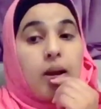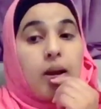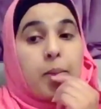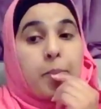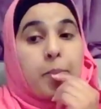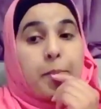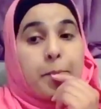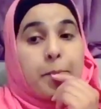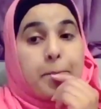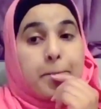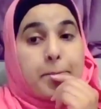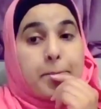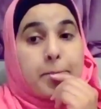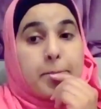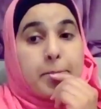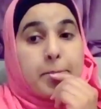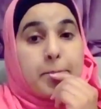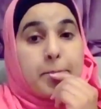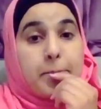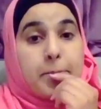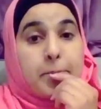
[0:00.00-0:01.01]
Um,
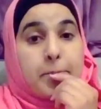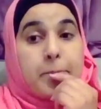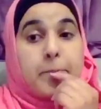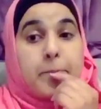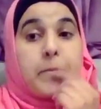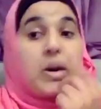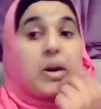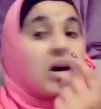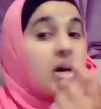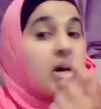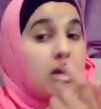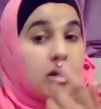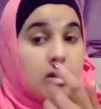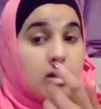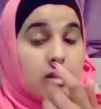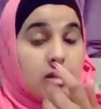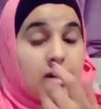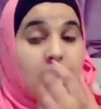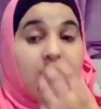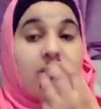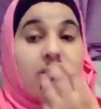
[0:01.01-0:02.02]
but
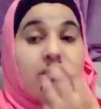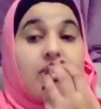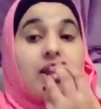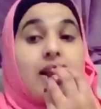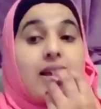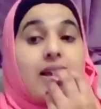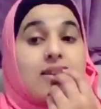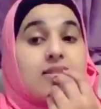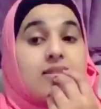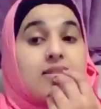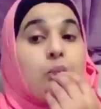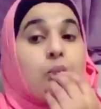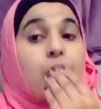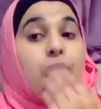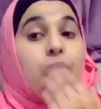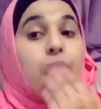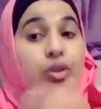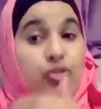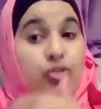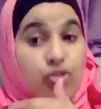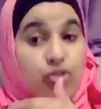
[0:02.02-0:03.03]
nevertheless, they were
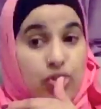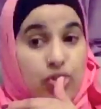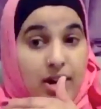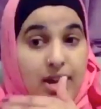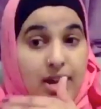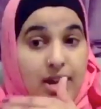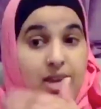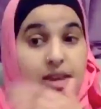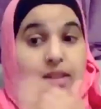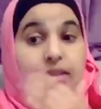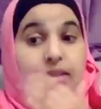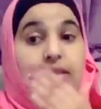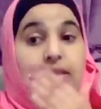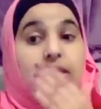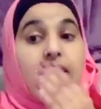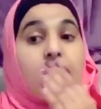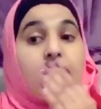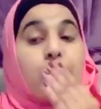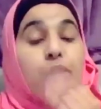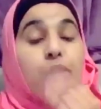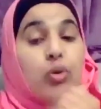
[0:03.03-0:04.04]
going to try.
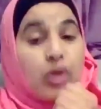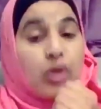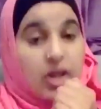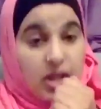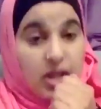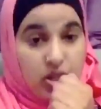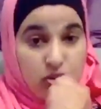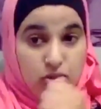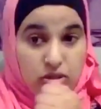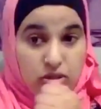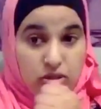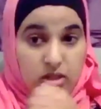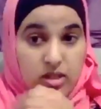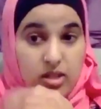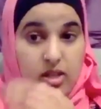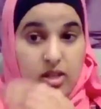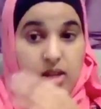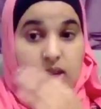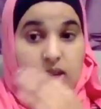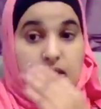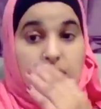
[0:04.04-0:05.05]
They were looking into
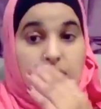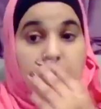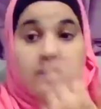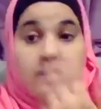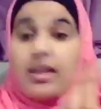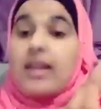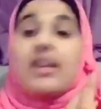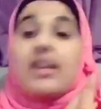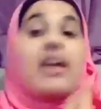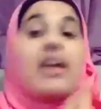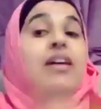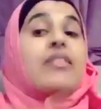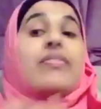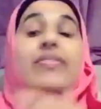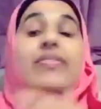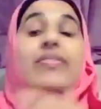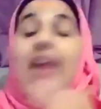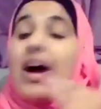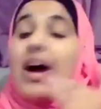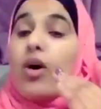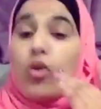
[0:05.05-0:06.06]

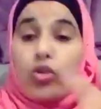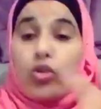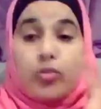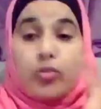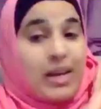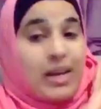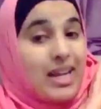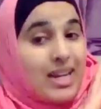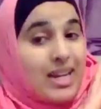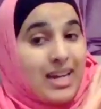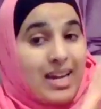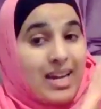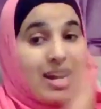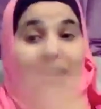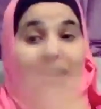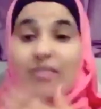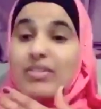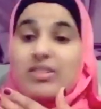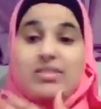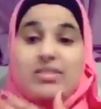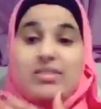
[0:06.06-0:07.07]
that hospital had
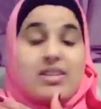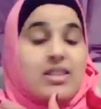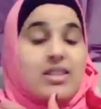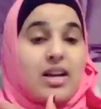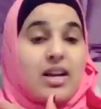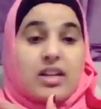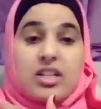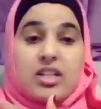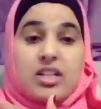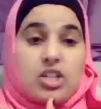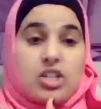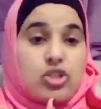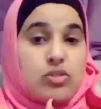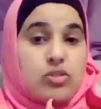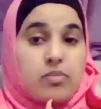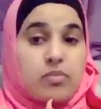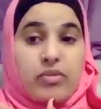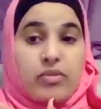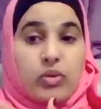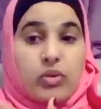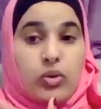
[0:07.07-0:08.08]
never seen that condition
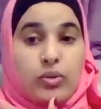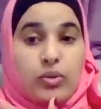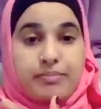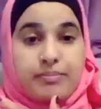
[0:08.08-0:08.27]
before.